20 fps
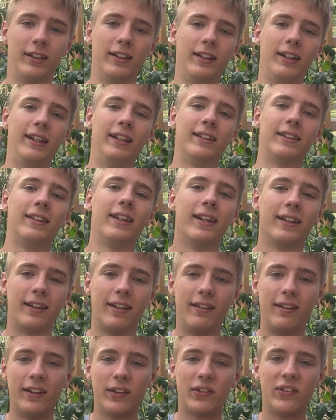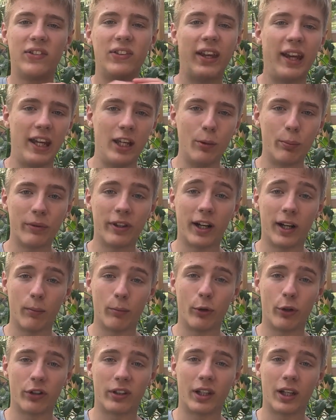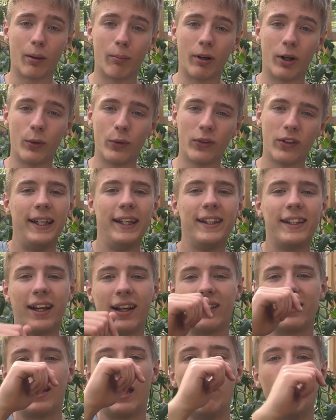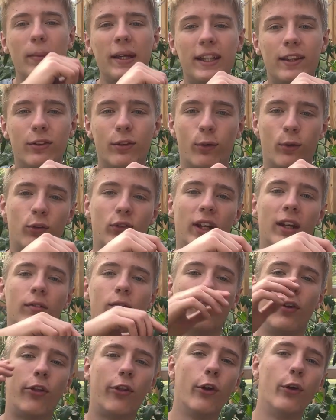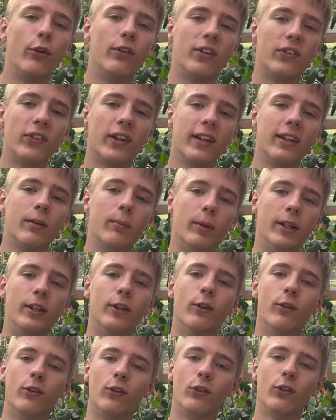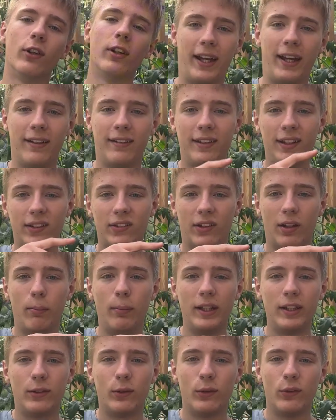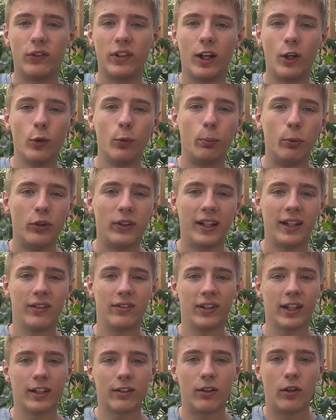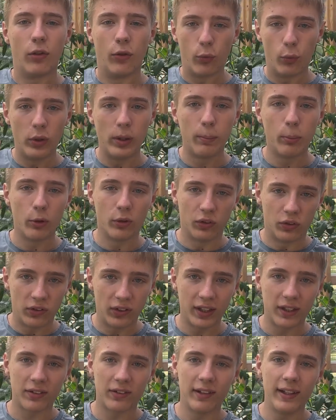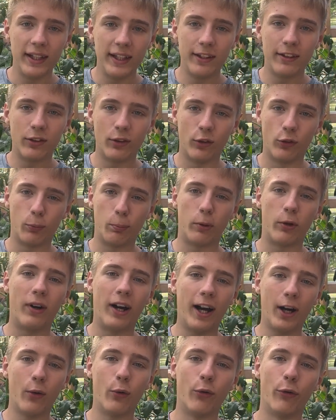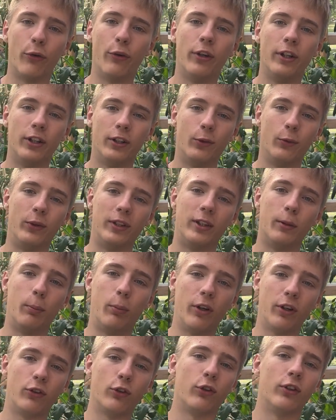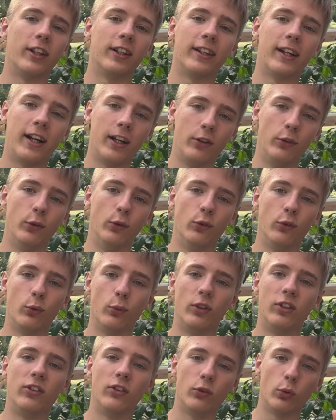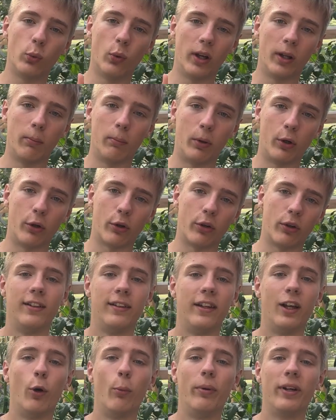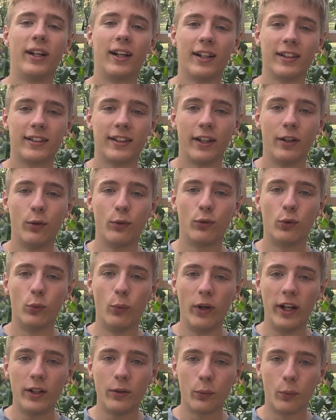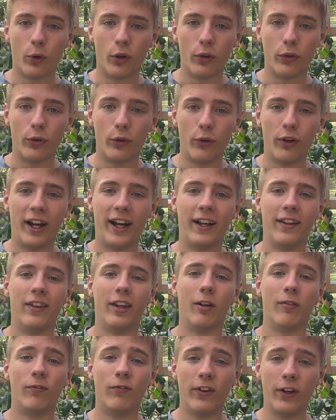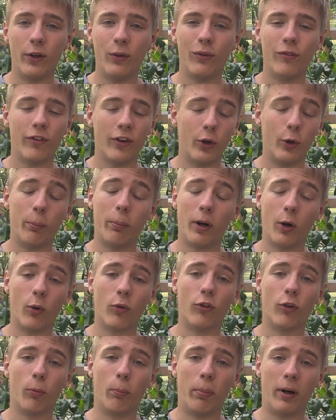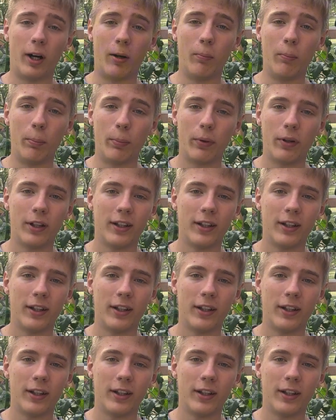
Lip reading: is that this tape that I'm talking about, it has emitters every 30 centimeters. And these emitters output exactly 3.6 liters per hour with the pressure that I use, which is 1 bar. Now, because I use rainwater and a very powerful pump,